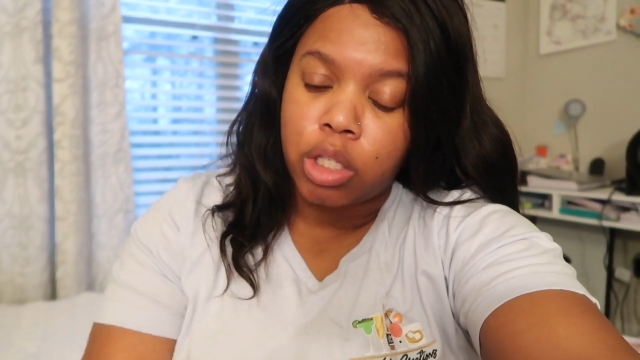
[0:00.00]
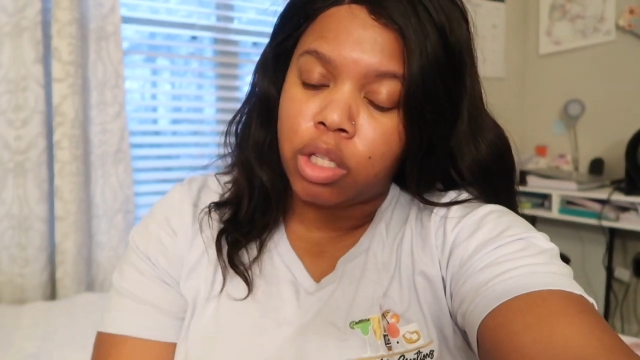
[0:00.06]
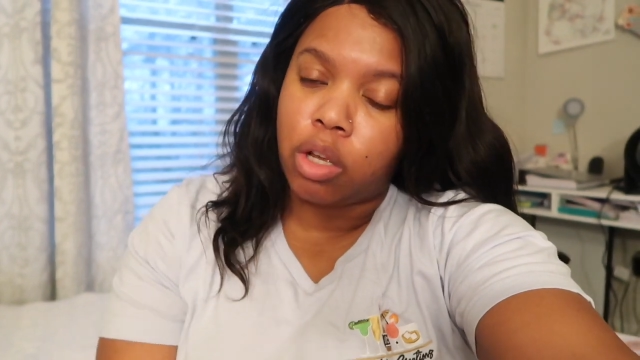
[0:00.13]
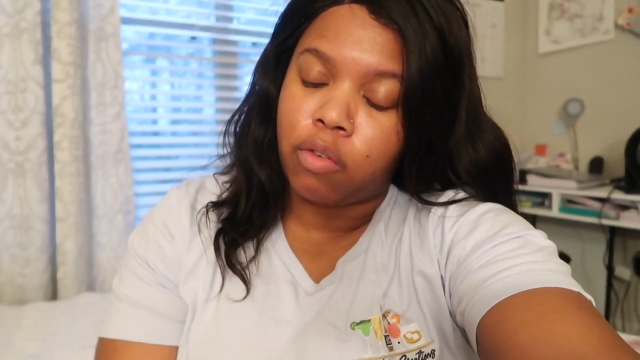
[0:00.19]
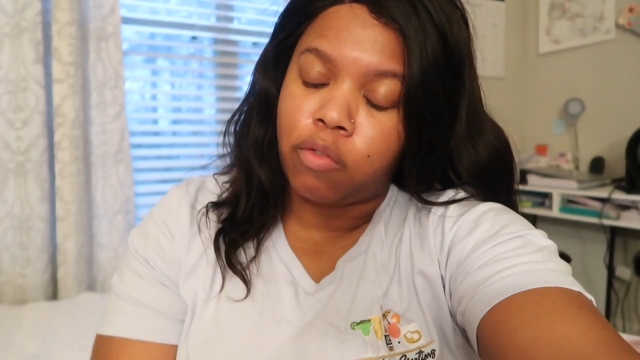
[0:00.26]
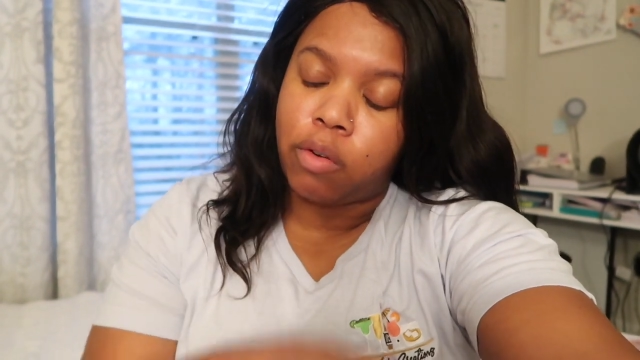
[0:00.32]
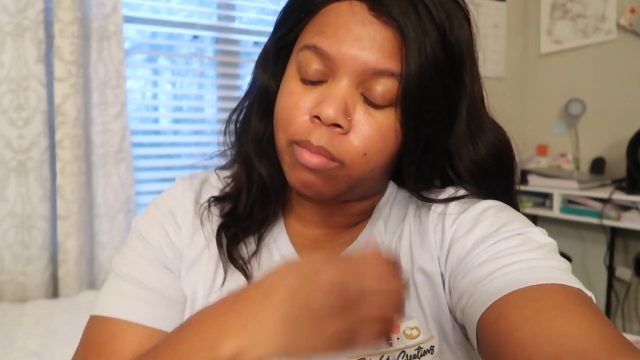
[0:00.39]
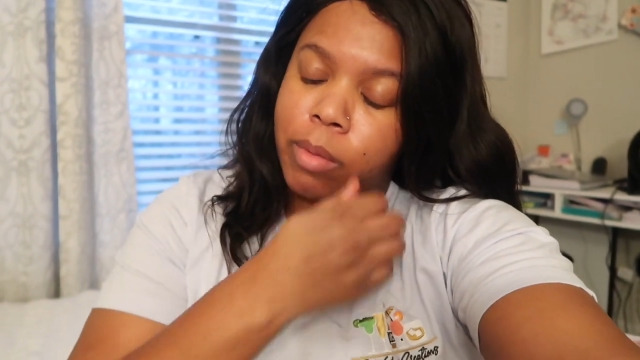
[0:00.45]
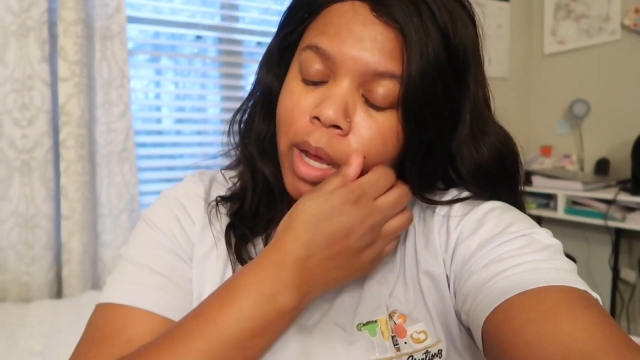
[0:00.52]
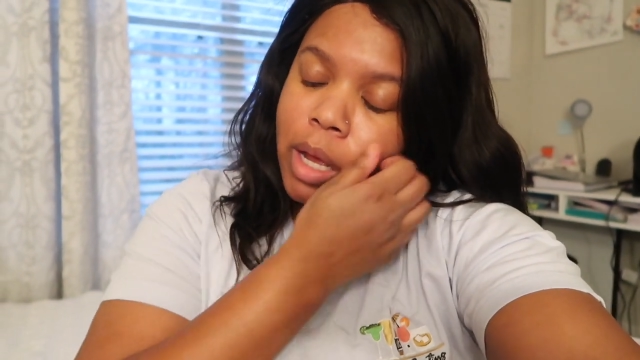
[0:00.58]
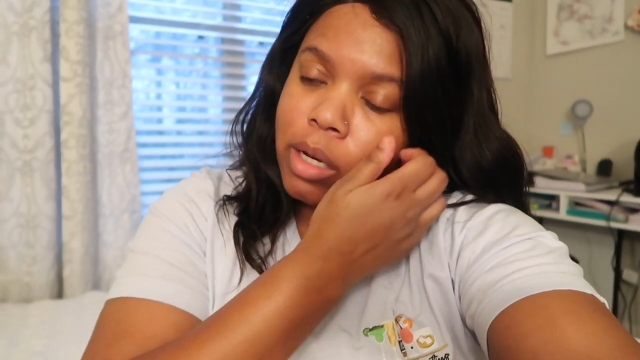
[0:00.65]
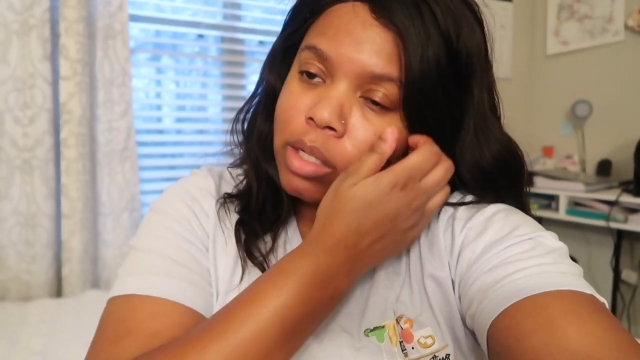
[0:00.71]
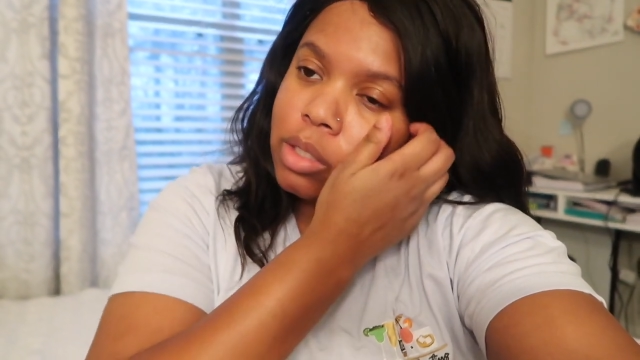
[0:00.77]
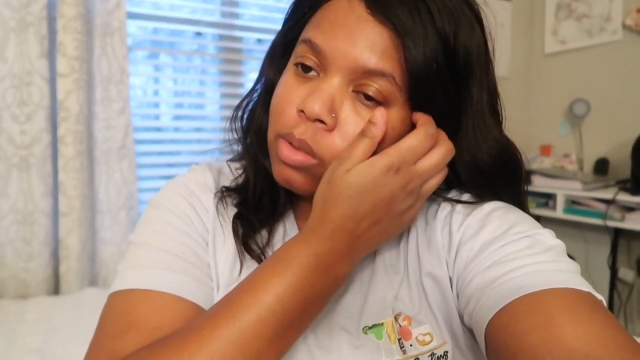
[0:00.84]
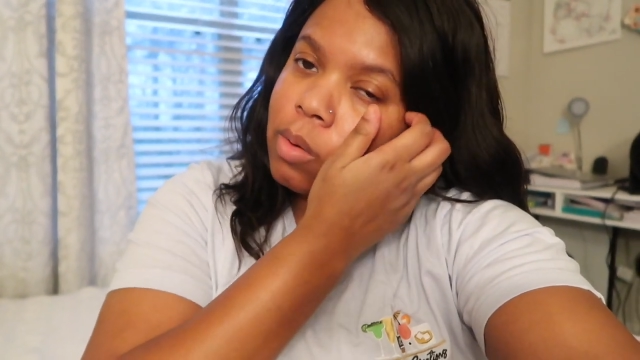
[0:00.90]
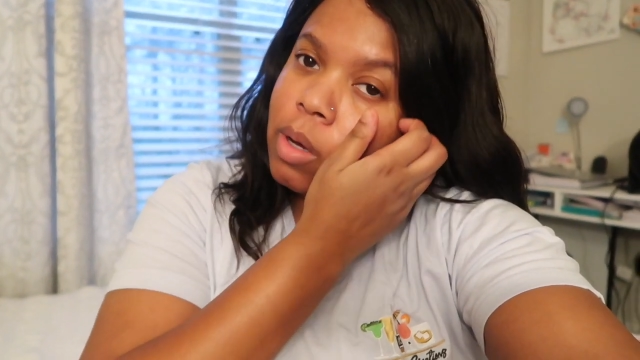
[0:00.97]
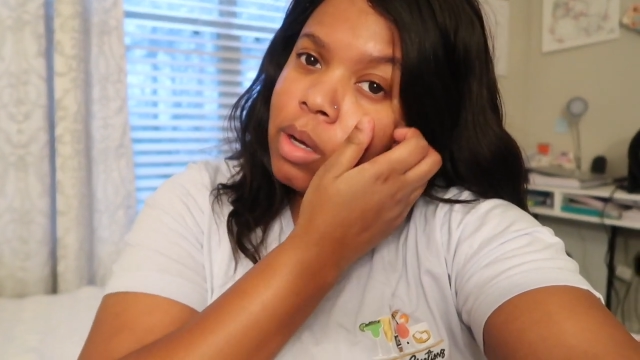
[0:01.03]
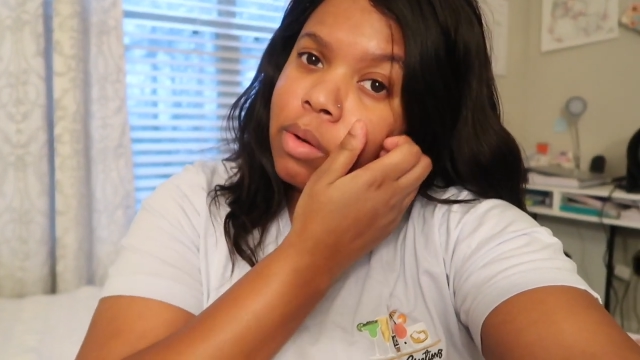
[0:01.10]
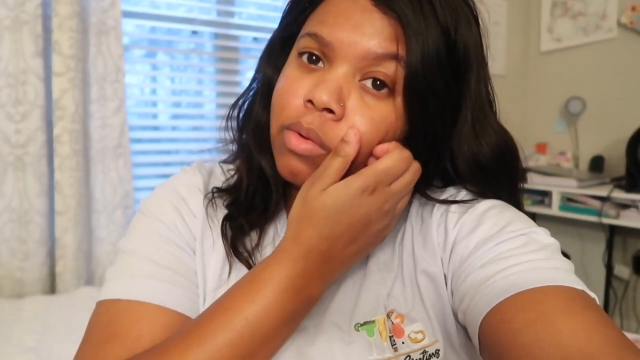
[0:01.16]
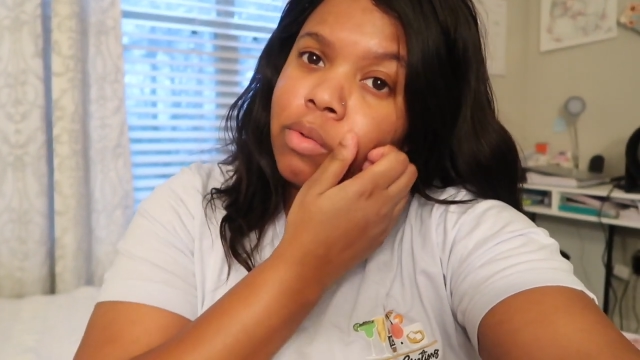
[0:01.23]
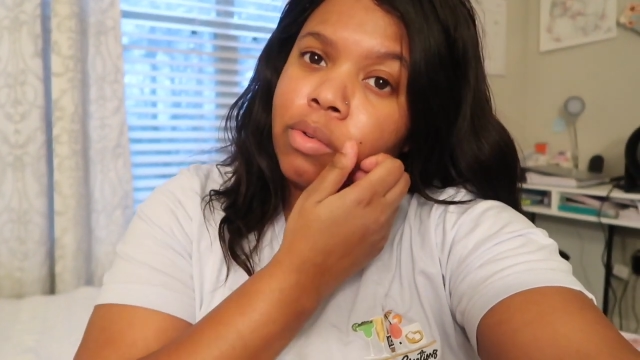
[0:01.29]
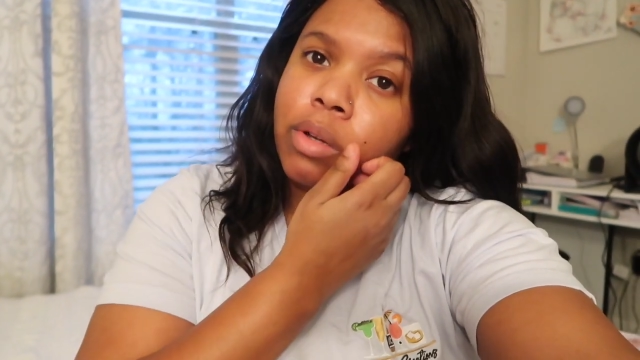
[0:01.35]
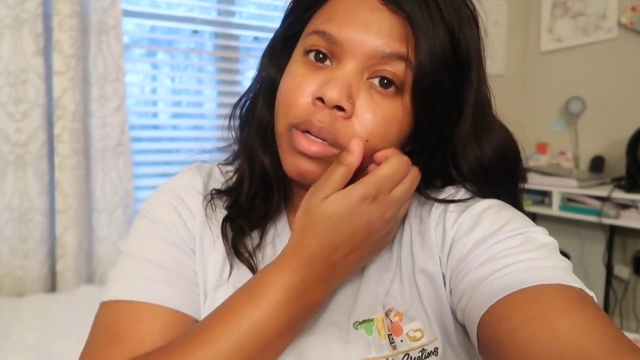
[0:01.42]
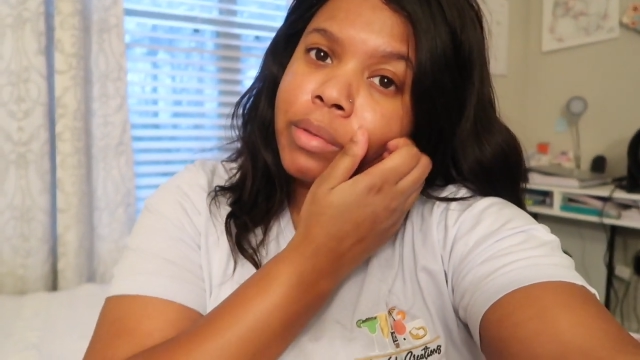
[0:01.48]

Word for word: so from 9 to 12.